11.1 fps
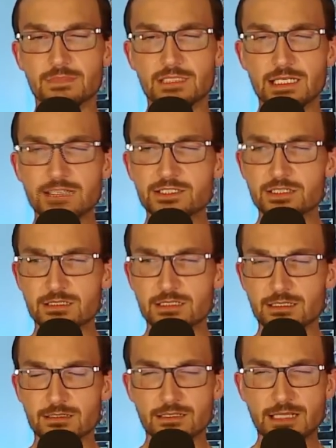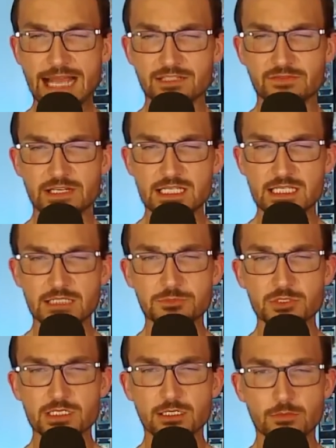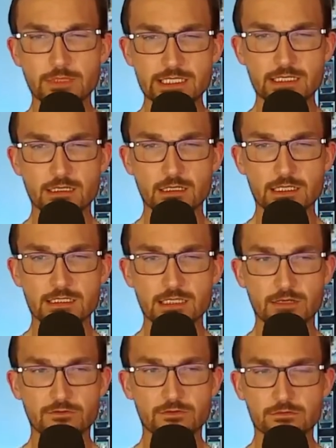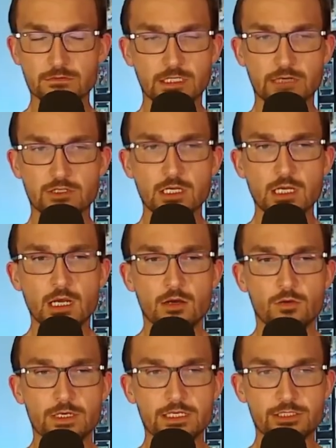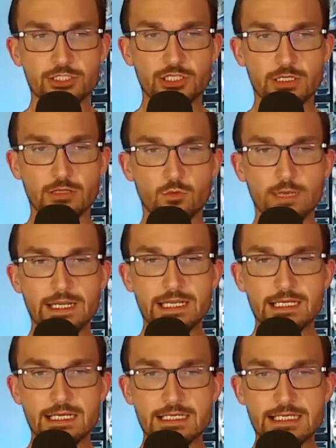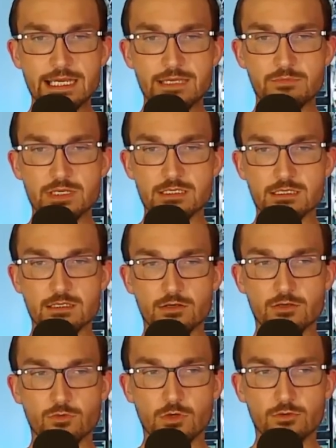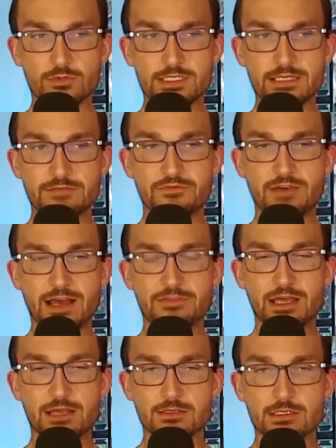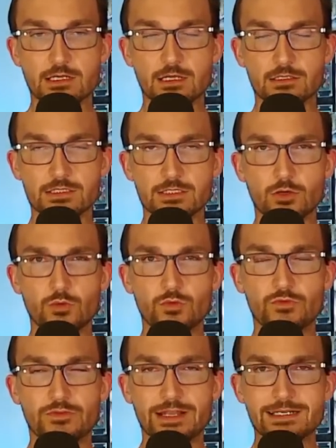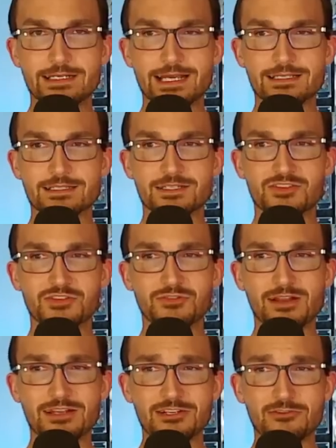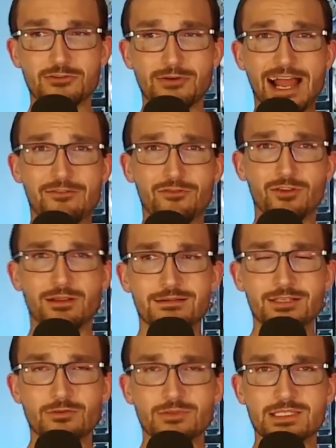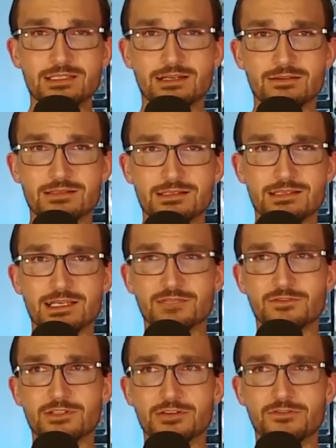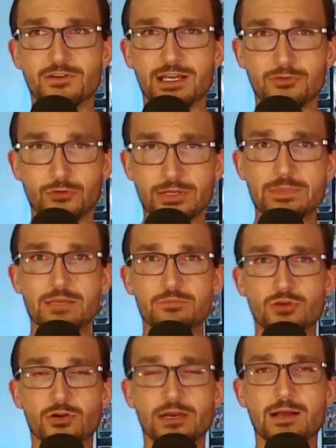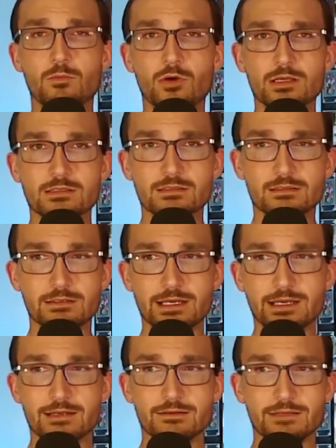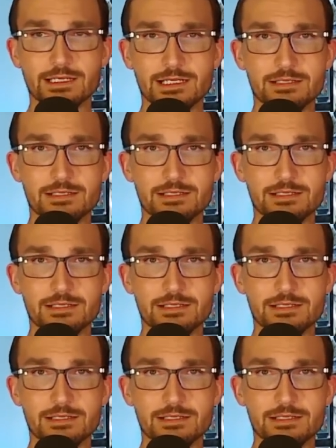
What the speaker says: I just activate a sleeper cell by saying all that stuff? Whatever. Which the winning gay business owner will receive $5,000. Ooh, fantastic. So you're running a raffle? Yeah, we've seen how successful your fucking rebate program was. Okay, I don't think